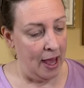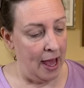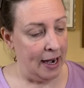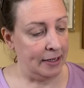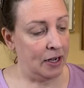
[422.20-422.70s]

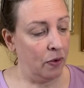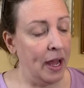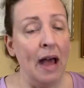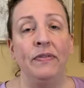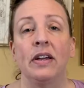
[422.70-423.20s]
And I don't
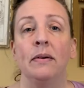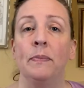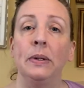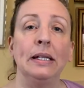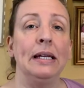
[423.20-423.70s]
have the
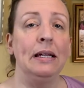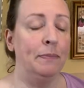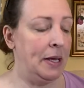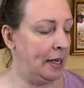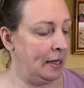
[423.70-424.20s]
complete
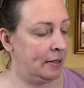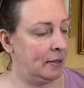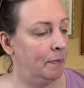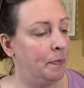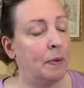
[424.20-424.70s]

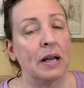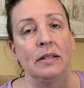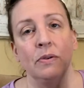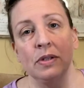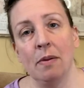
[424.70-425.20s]
piece because
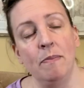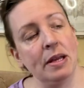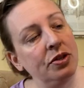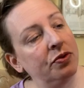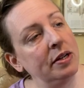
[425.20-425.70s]
it was a
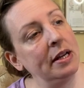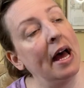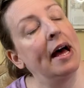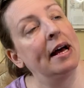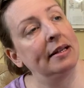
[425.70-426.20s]
mystery
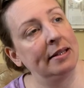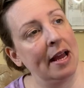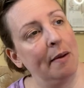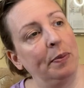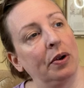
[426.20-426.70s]

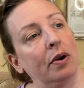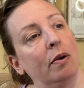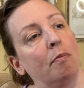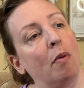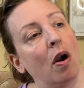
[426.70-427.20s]
sampler,
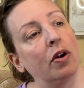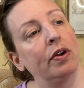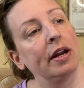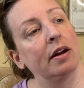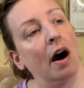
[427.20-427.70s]

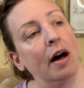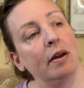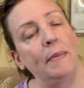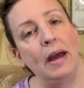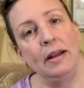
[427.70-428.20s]
Margaret
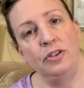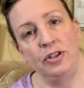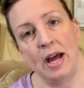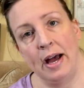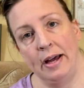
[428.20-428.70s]
Cottam, age
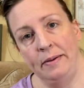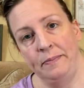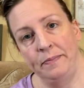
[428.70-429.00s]
9.